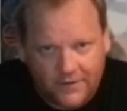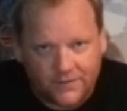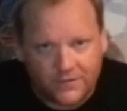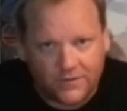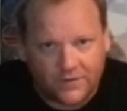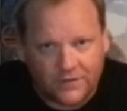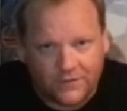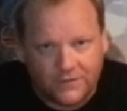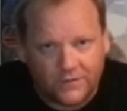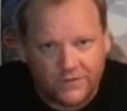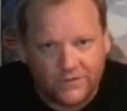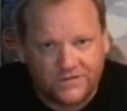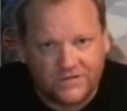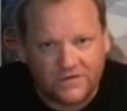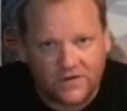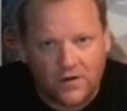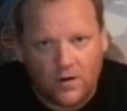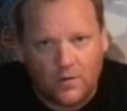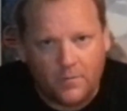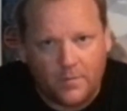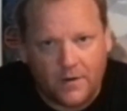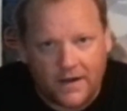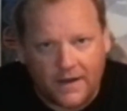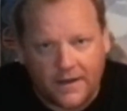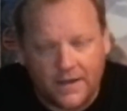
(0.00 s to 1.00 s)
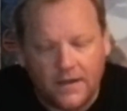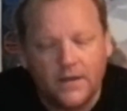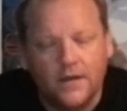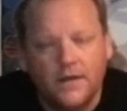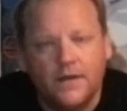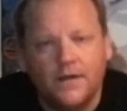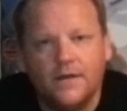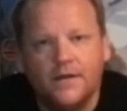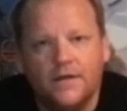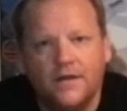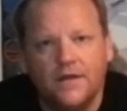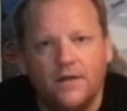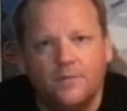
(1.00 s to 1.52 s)
You can do so by
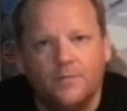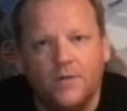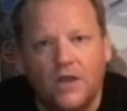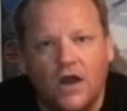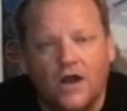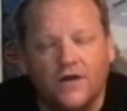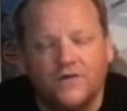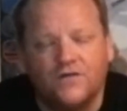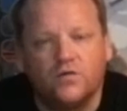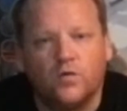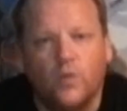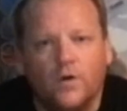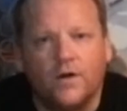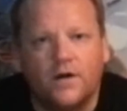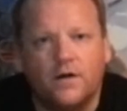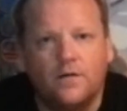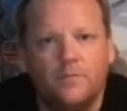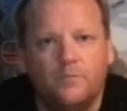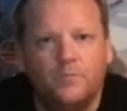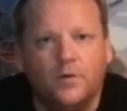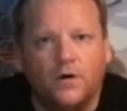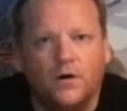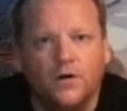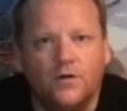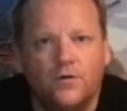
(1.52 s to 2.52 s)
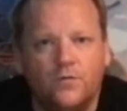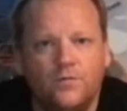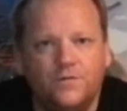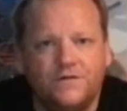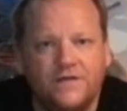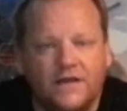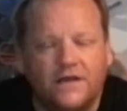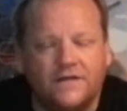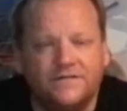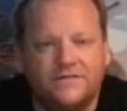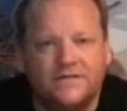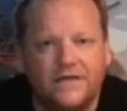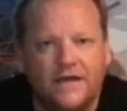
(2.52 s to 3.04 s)
hitting me on Twitter, Ballou
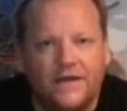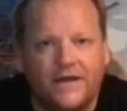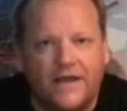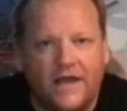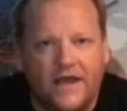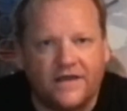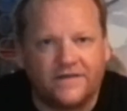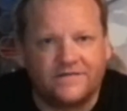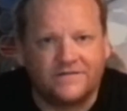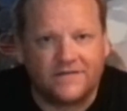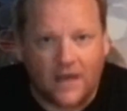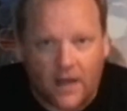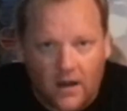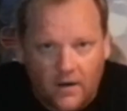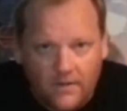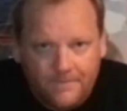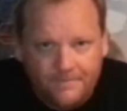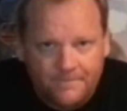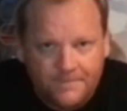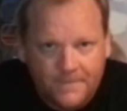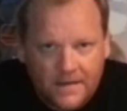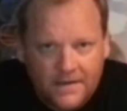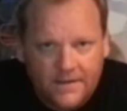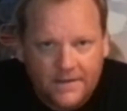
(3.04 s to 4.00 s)
1010 xl